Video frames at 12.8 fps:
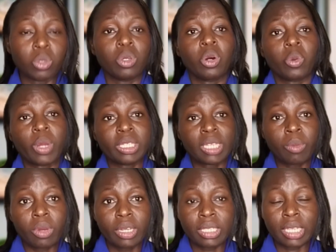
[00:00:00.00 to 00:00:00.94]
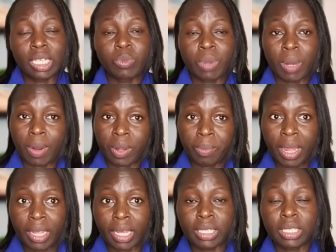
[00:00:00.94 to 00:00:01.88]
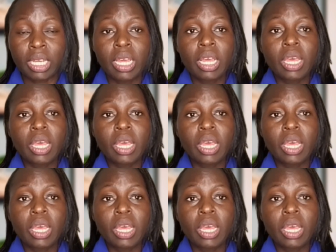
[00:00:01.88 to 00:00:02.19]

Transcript: Or when somebody says primary market,